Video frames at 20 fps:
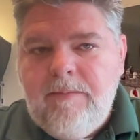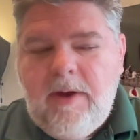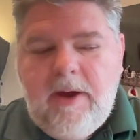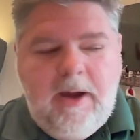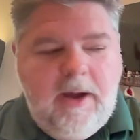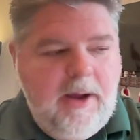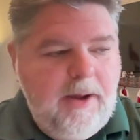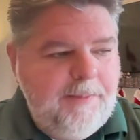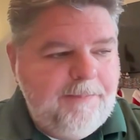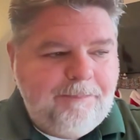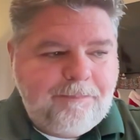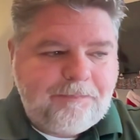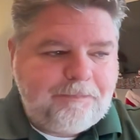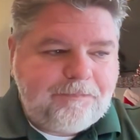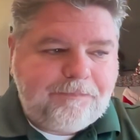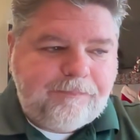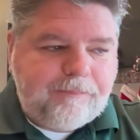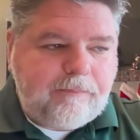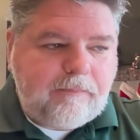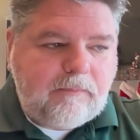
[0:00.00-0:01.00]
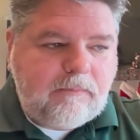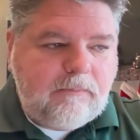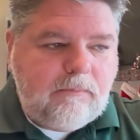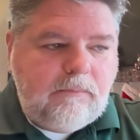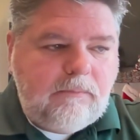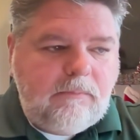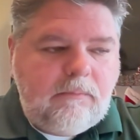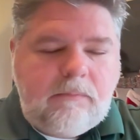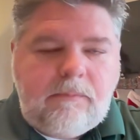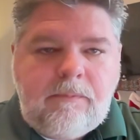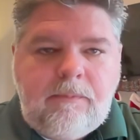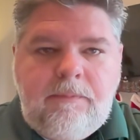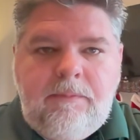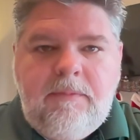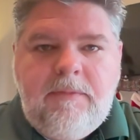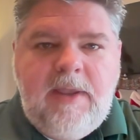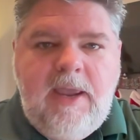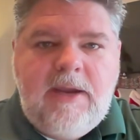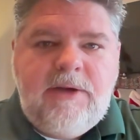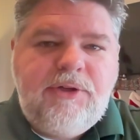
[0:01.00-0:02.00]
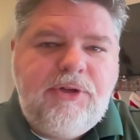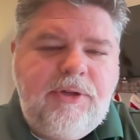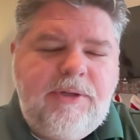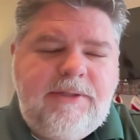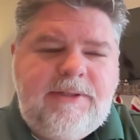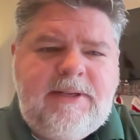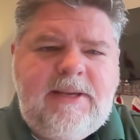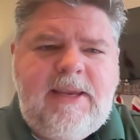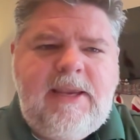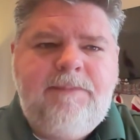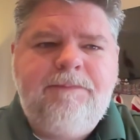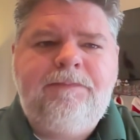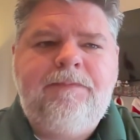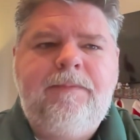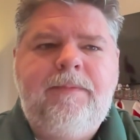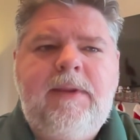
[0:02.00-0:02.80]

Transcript: As you can see,